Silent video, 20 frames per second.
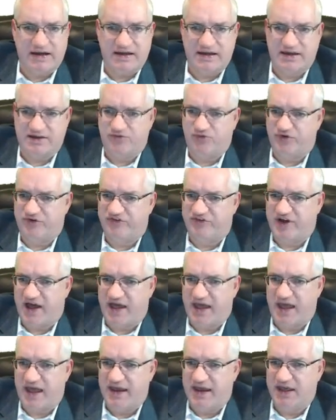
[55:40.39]
If we've got
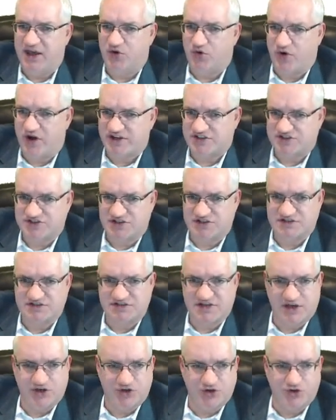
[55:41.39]
any questions, I
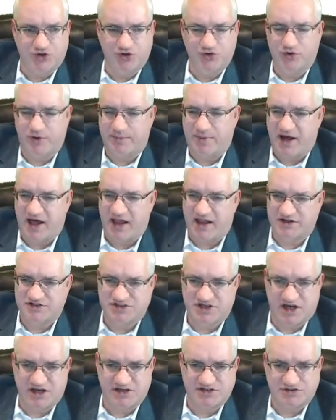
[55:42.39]
do
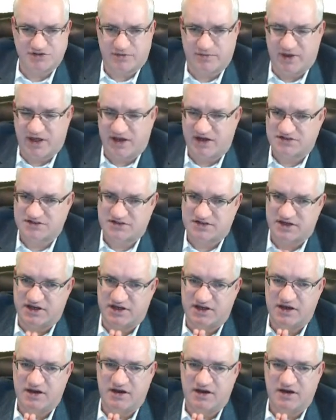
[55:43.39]
apologize tremendously
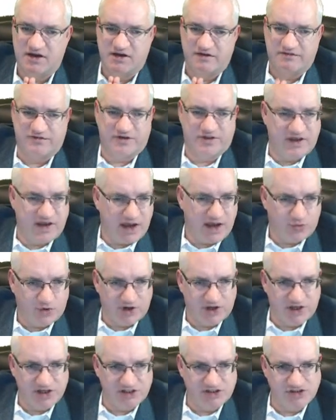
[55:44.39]
for the network
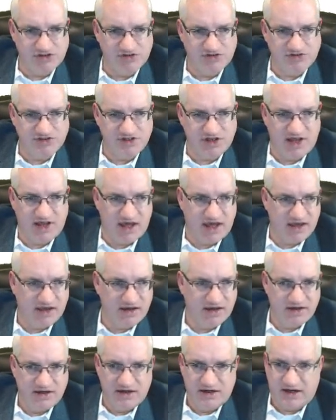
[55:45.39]
issues today.
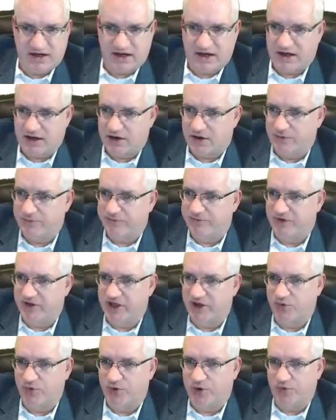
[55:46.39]
Hopefully
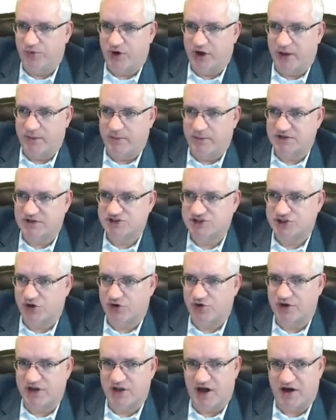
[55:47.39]
we were able to show
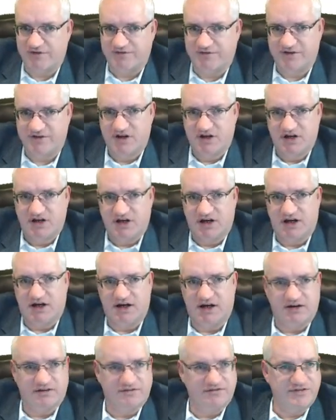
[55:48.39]
enough
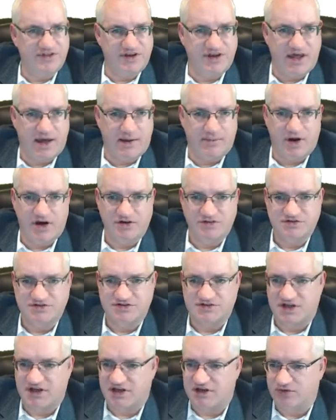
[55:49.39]
of the demos
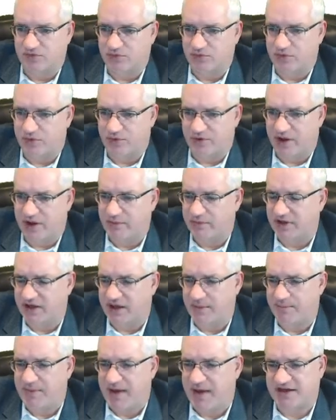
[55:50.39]
and we were able to get
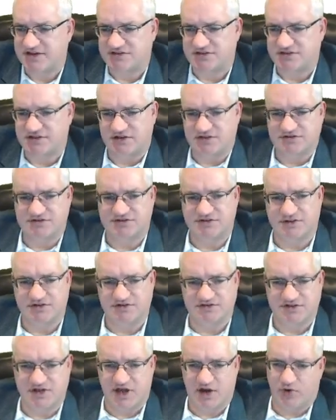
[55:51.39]
past those
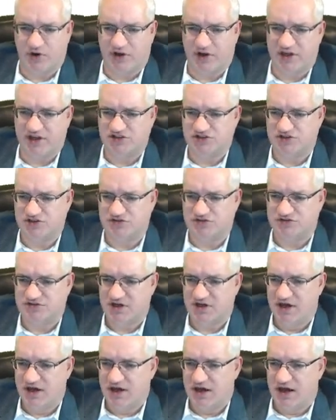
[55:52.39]
network issues.
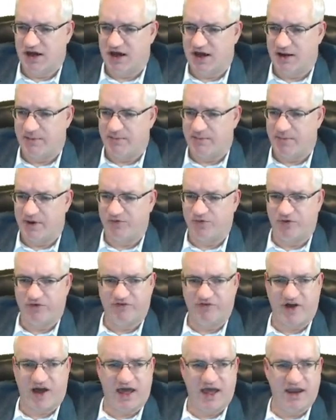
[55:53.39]
But if we've got
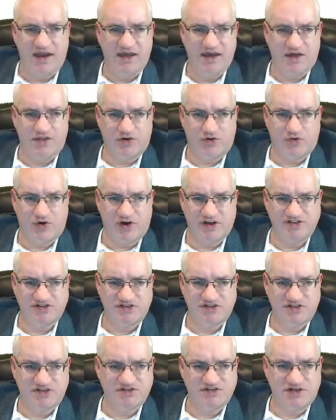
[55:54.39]
any other
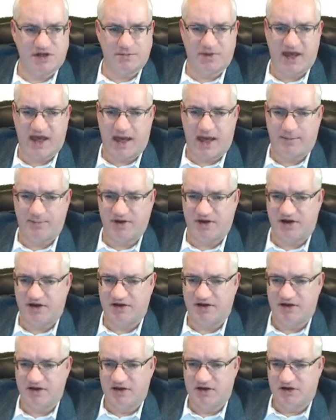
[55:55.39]
questions, I'd be happy to
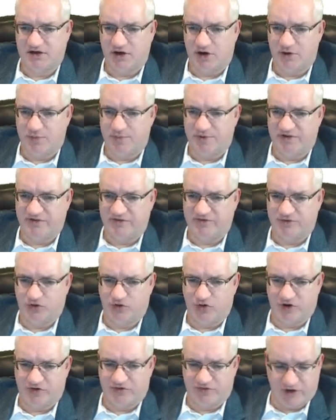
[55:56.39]
open the floor
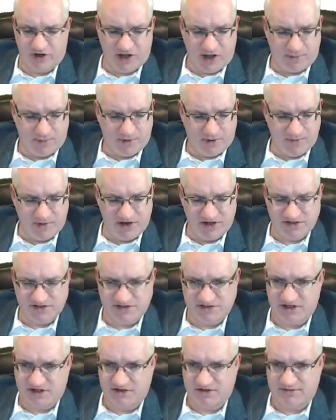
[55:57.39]
for a couple of minutes
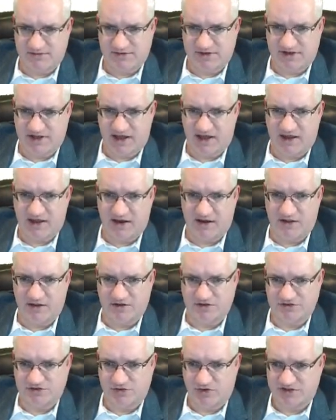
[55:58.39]
to take any of those
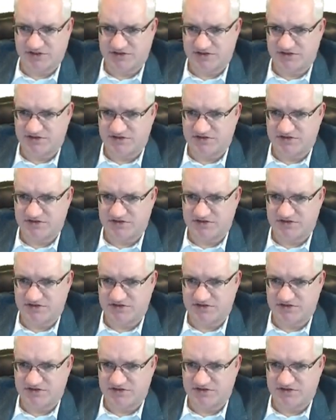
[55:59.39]
questions.